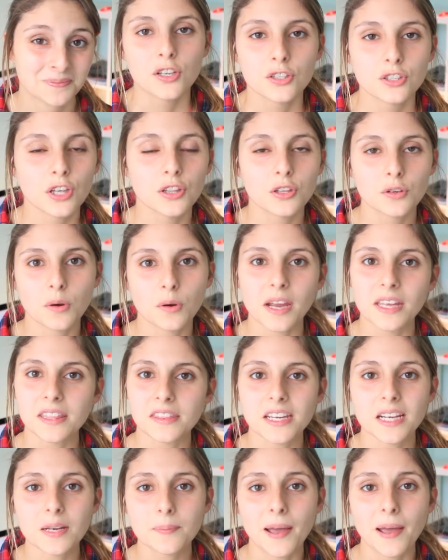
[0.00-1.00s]
So the great
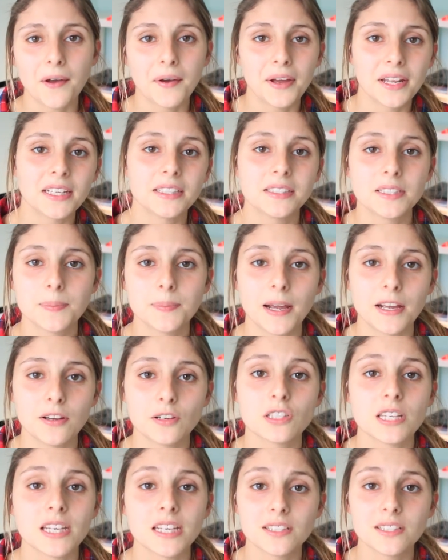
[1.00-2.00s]
thing about
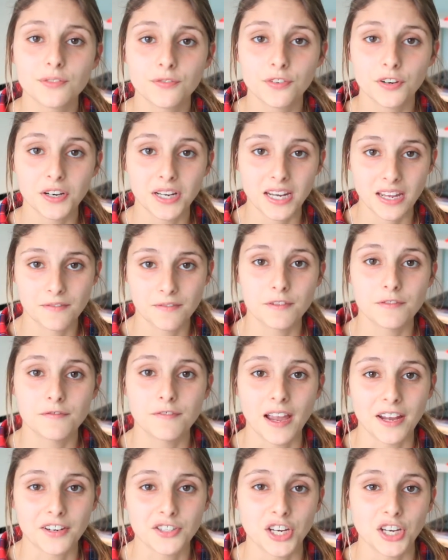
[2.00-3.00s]
antibiotics for an ear
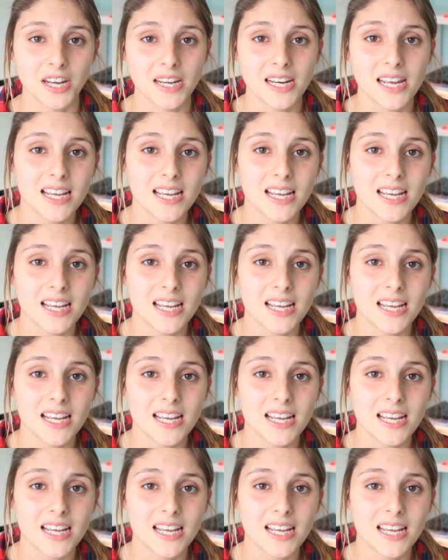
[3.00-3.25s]
infection